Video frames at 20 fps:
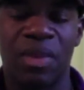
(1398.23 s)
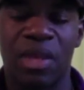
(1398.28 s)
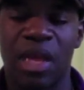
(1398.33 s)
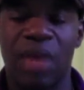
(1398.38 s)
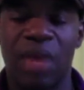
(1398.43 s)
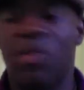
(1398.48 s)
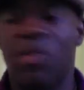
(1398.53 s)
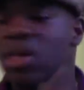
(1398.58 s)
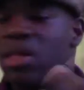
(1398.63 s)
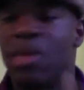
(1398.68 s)

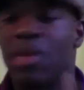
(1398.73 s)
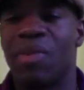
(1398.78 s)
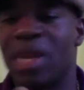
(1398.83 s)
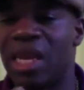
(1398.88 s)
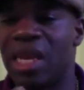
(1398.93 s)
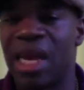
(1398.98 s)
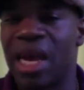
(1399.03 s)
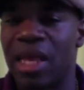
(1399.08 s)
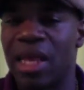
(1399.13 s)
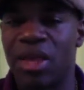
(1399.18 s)
And when
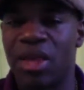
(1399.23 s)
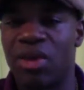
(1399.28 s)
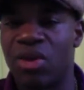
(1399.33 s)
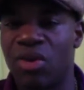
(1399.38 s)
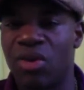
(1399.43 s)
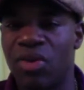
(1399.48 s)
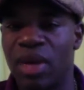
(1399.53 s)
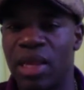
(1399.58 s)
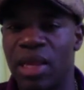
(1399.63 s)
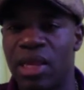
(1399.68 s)
somebody asks you a
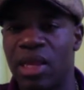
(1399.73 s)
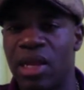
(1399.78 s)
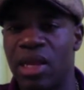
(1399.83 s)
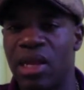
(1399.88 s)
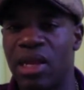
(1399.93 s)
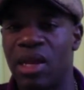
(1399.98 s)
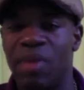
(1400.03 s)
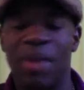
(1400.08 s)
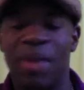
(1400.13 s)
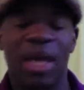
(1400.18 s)

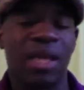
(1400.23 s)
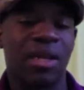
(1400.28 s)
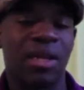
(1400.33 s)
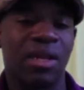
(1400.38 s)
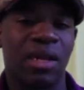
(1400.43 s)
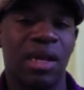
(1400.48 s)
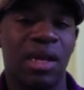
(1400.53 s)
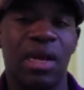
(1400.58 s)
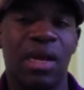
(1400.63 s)
question about